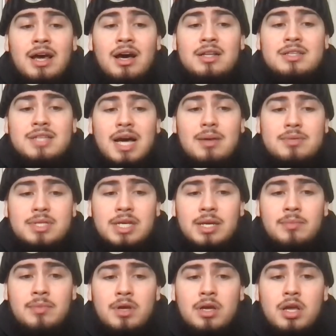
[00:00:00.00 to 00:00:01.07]
top team.
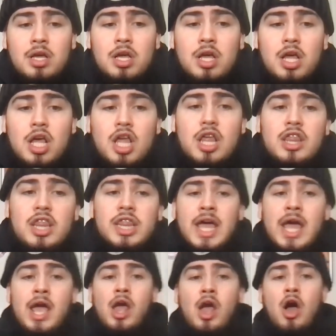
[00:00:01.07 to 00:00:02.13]

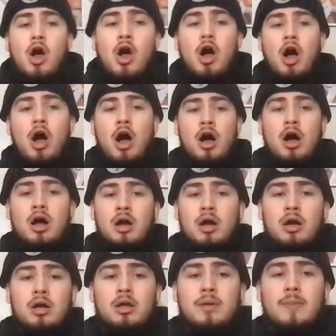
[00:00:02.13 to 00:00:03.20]
They are
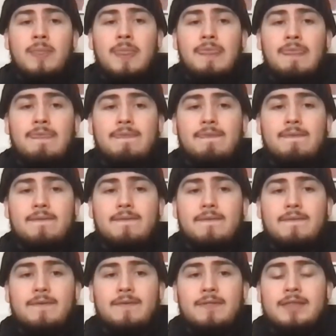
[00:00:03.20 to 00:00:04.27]

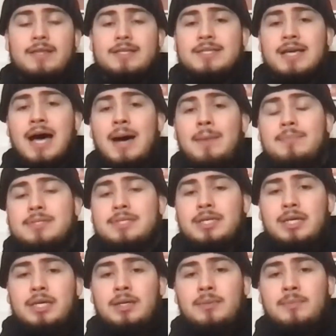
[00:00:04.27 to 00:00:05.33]
the top
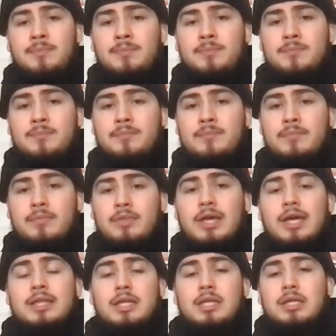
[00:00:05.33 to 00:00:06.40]
team
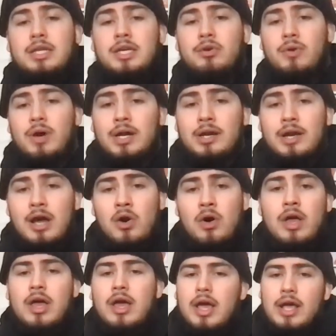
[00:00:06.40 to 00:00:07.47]
in the league right now,
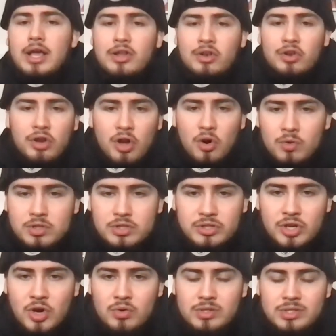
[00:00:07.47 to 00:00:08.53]
and no one's
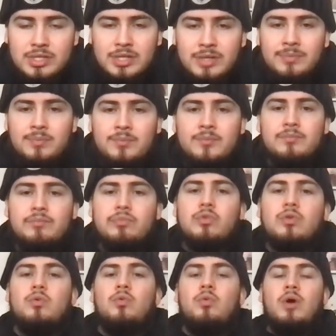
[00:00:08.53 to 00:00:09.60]
noticing.
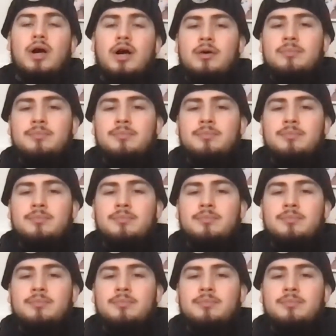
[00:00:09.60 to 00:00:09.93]
Well,